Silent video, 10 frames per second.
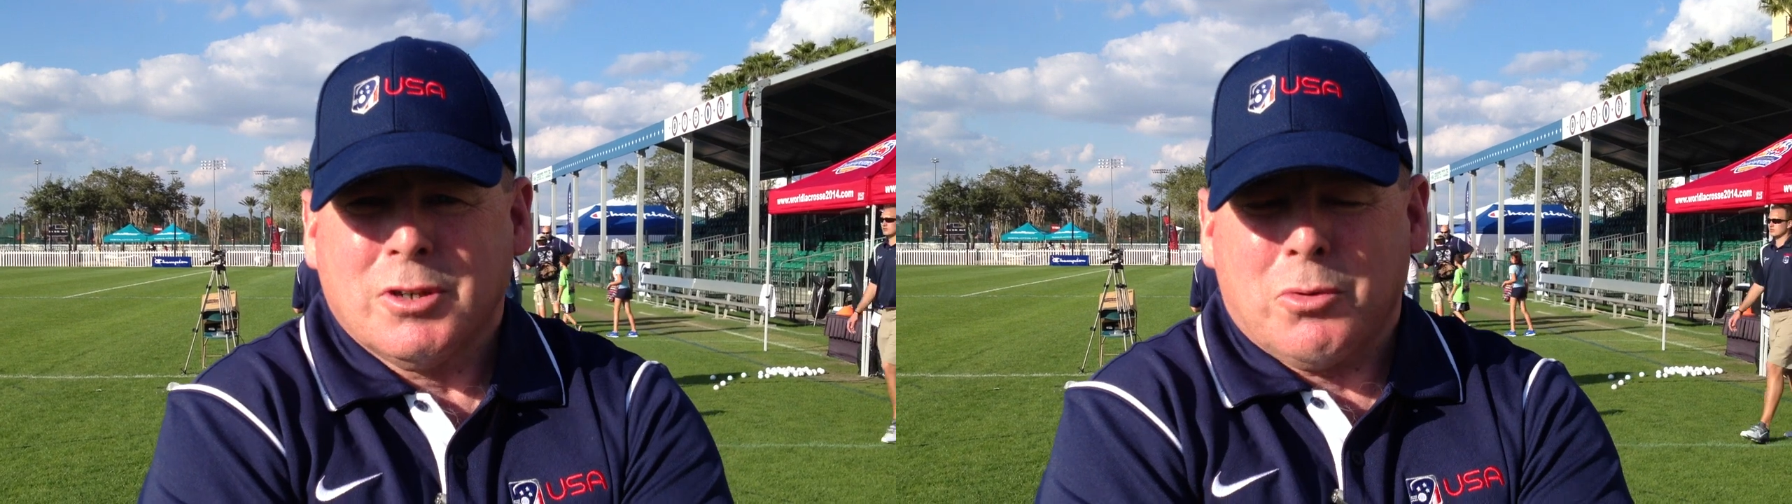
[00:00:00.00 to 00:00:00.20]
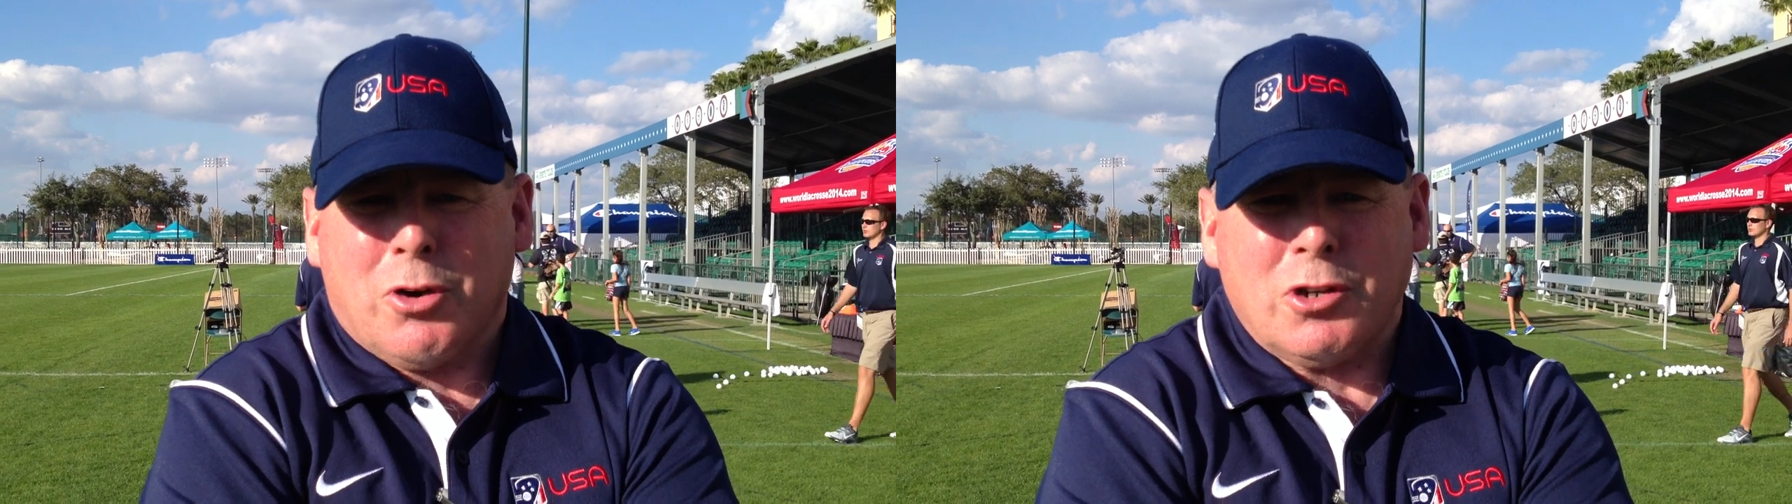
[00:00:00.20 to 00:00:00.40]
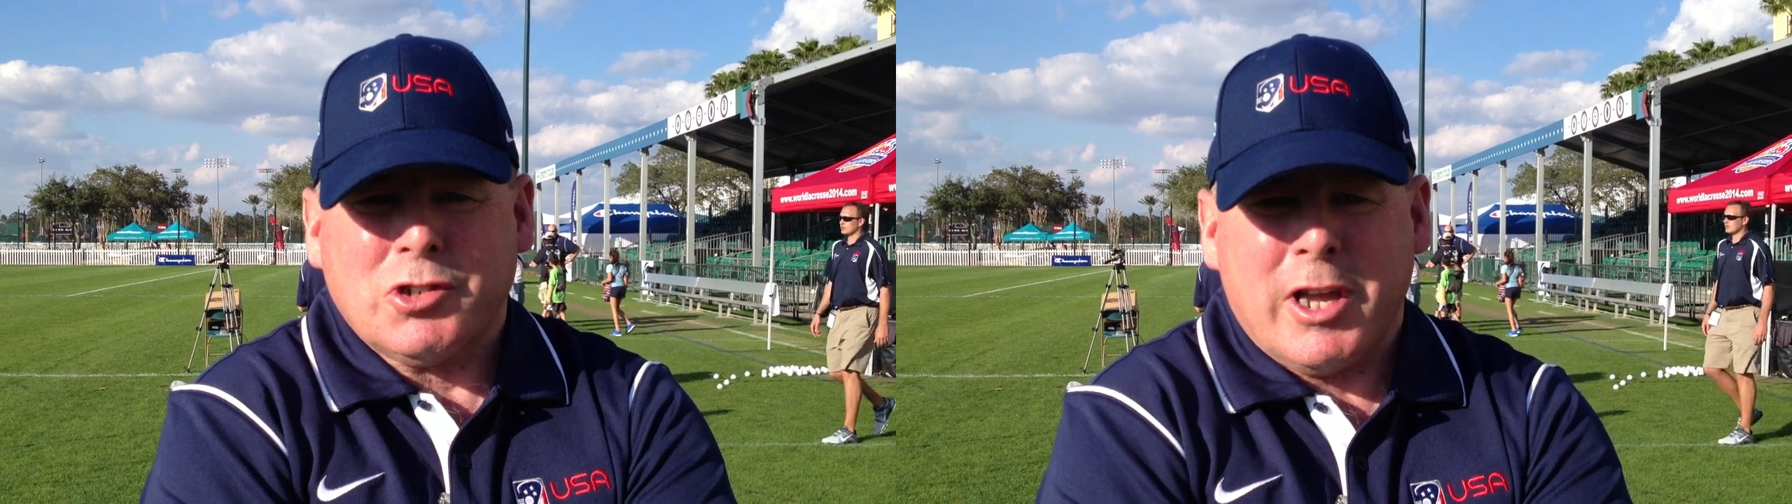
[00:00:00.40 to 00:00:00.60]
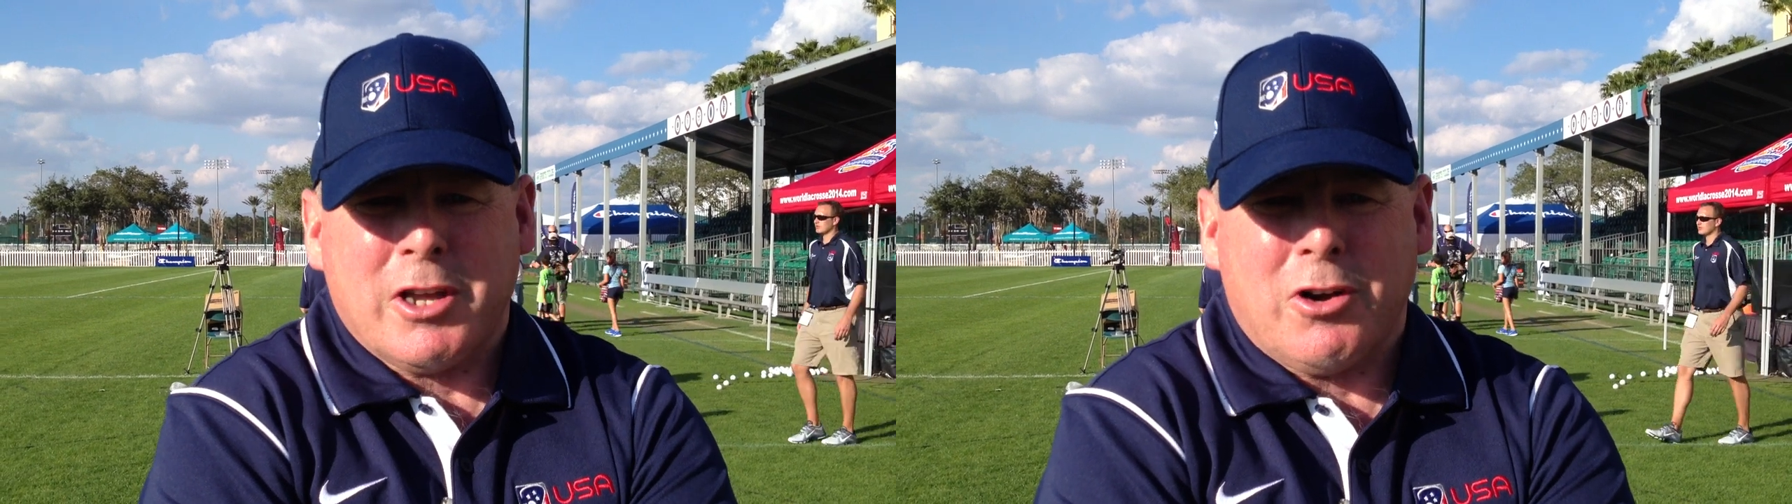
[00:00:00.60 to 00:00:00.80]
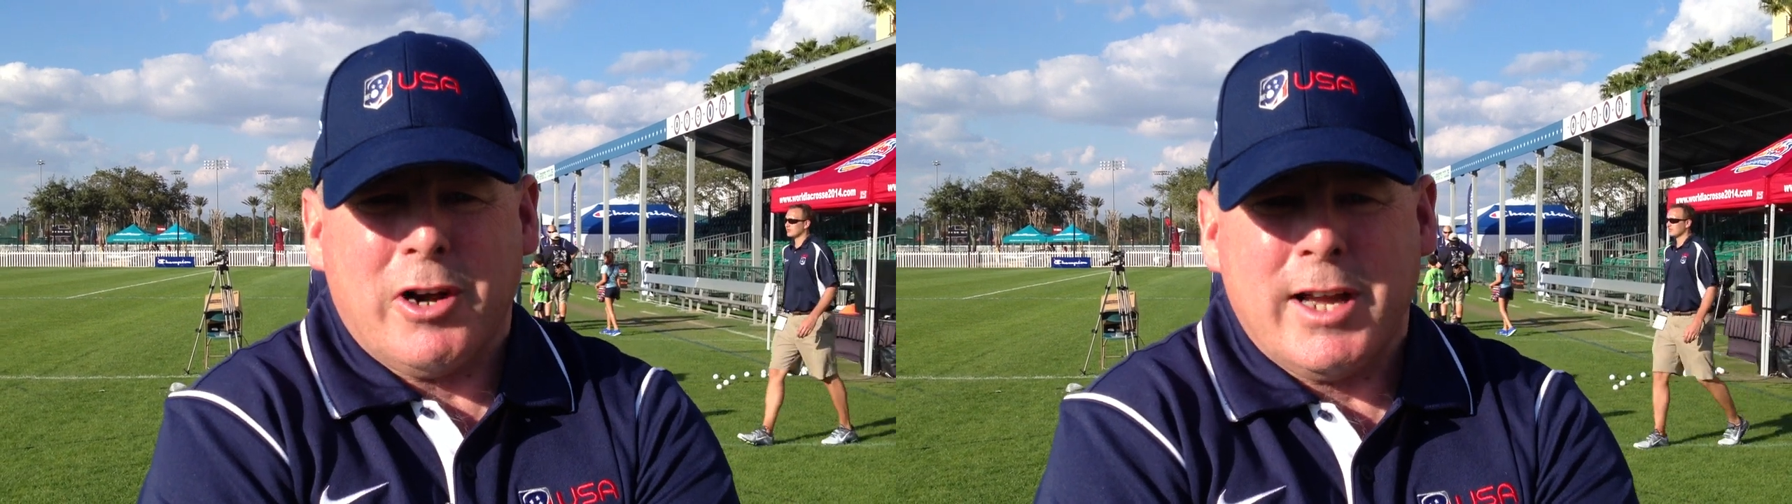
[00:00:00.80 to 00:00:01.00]
we're all
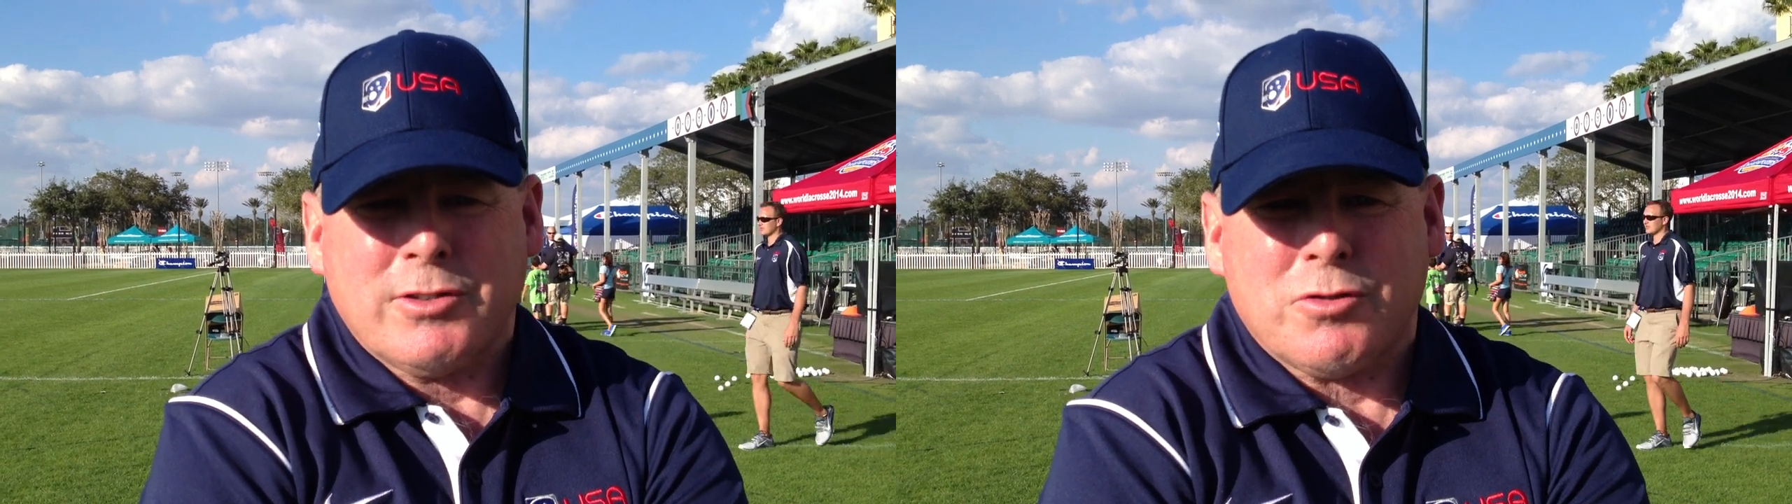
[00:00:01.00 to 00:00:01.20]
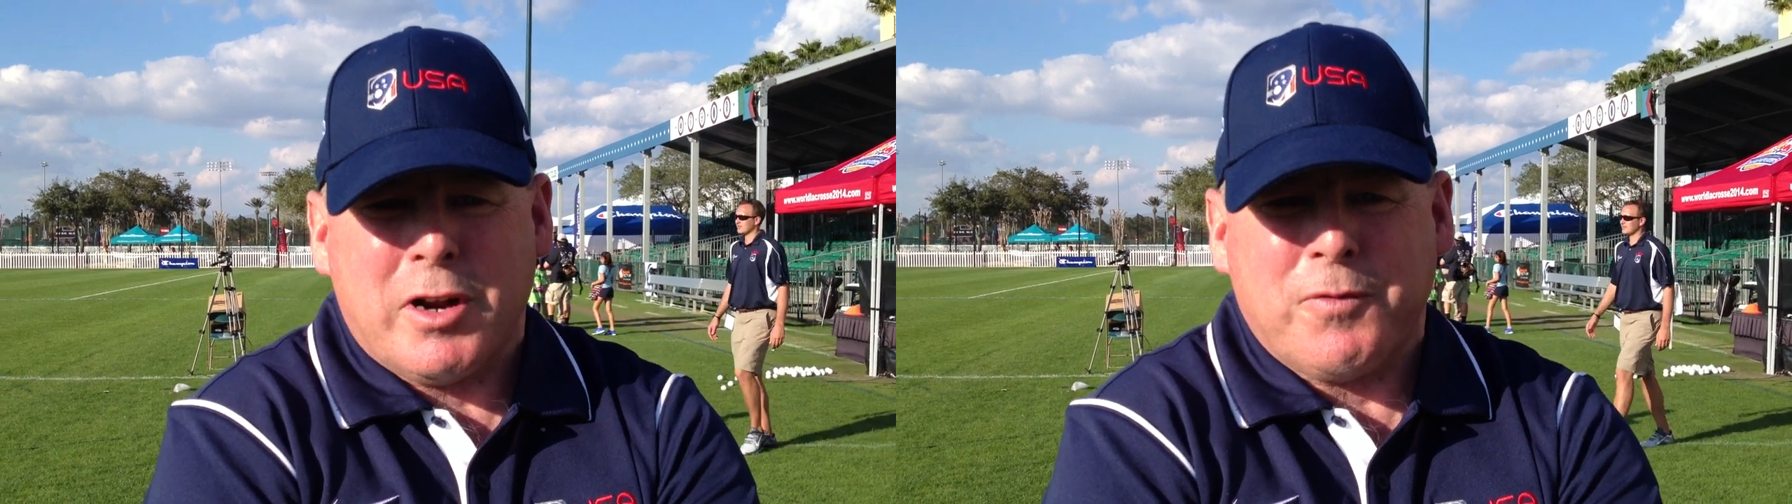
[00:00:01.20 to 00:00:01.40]
shaking our heads trying